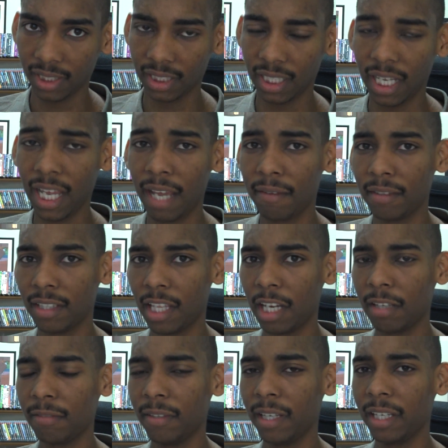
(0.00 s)
And I have a lot
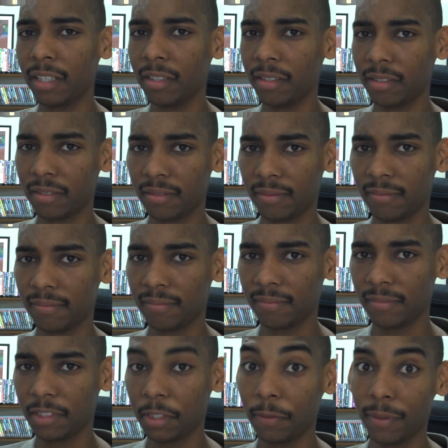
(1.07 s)
of anger
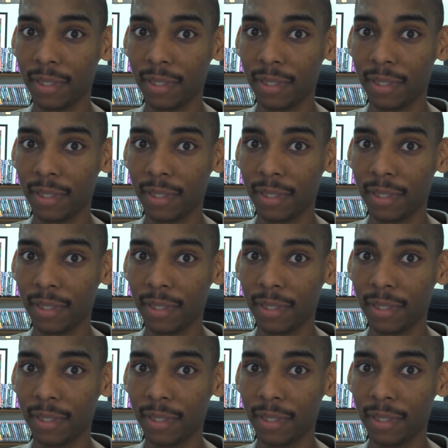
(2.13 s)
to